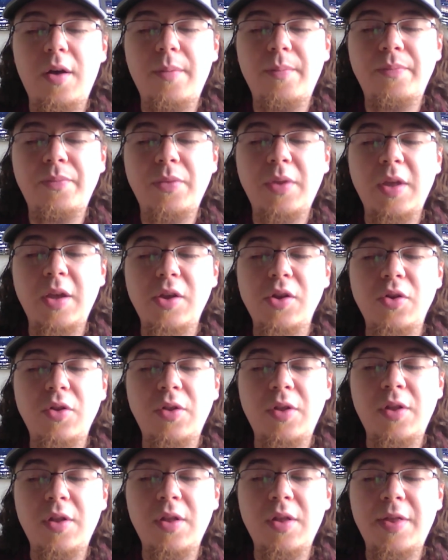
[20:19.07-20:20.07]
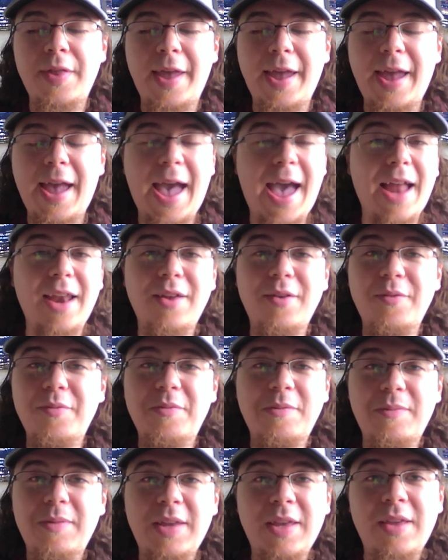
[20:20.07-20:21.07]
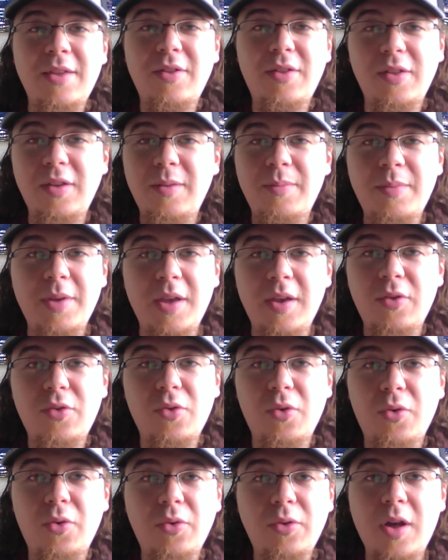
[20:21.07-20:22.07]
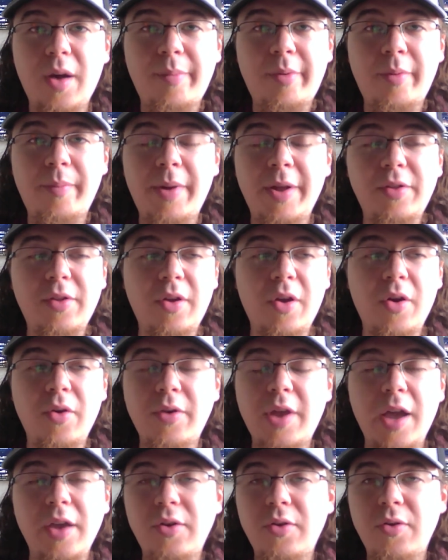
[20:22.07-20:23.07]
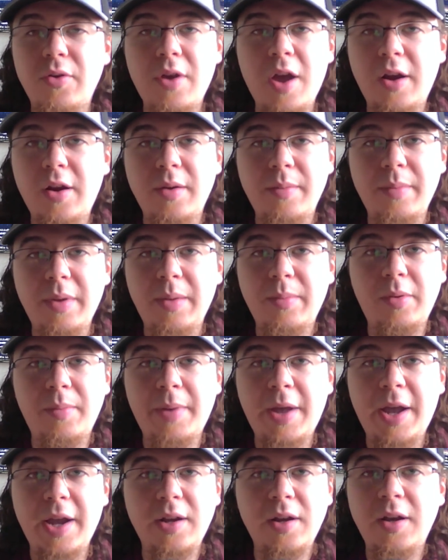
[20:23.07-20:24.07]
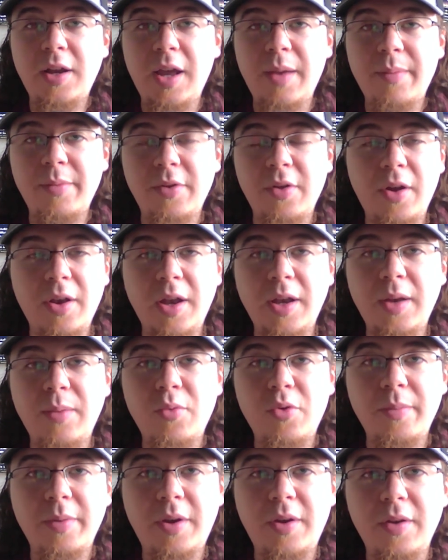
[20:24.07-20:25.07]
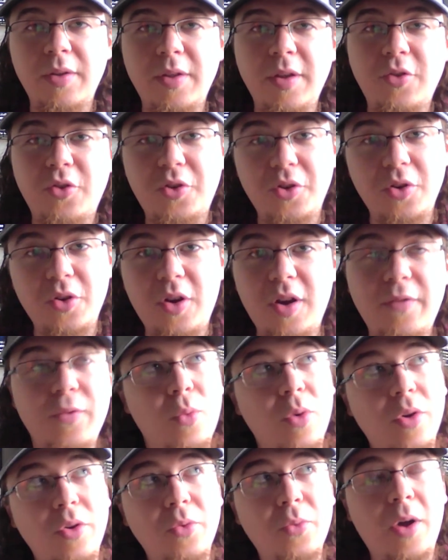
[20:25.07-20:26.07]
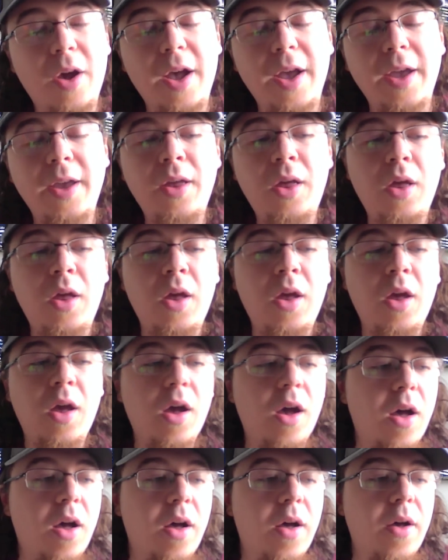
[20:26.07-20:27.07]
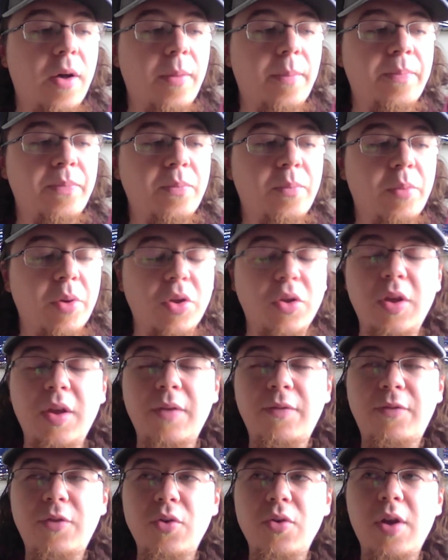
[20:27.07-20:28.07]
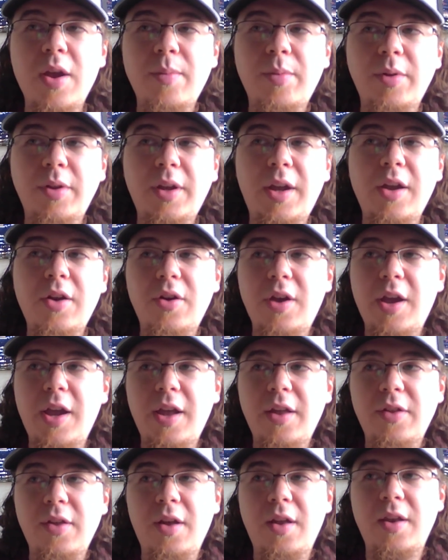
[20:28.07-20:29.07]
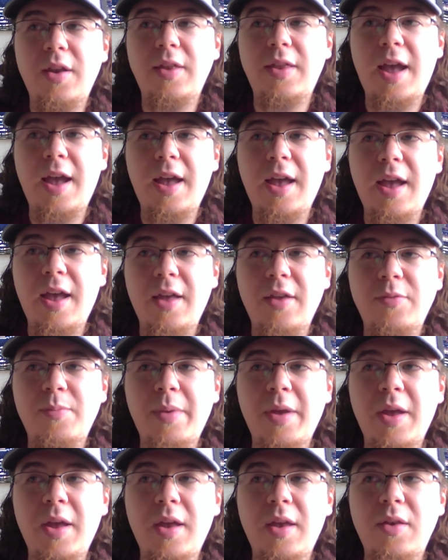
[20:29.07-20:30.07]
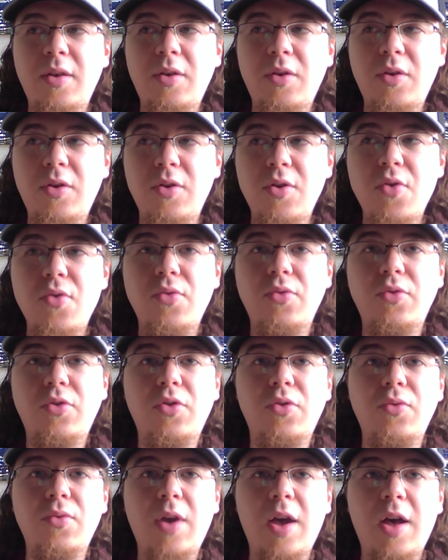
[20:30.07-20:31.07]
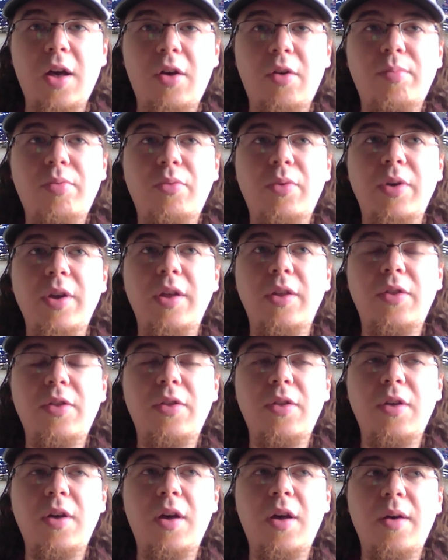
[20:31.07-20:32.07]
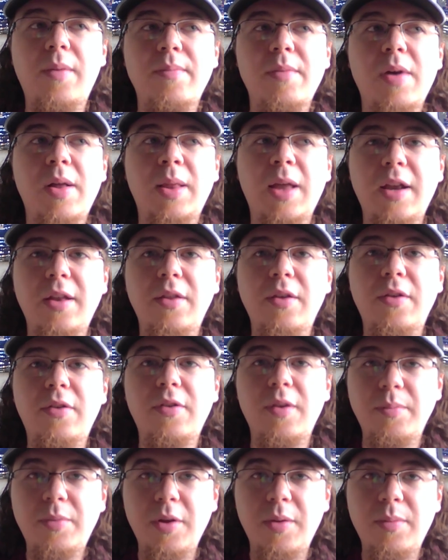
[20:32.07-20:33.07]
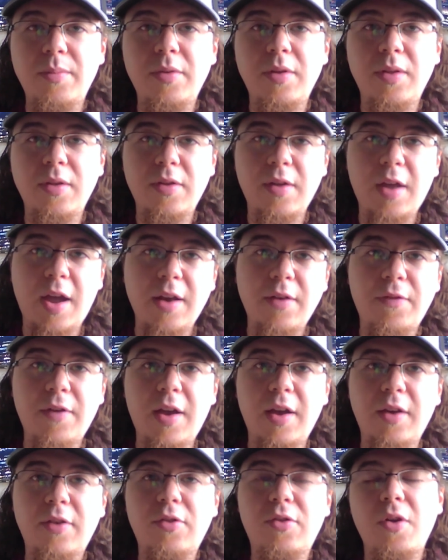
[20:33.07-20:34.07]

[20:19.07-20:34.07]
They had it easily being sold a couple months ago. Now you're not going to be able to buy it on Amazon anymore because they took it off. Wonder why. But if you're able to get your hands on it, that has been known to help with a lot of the symptoms and the side effects.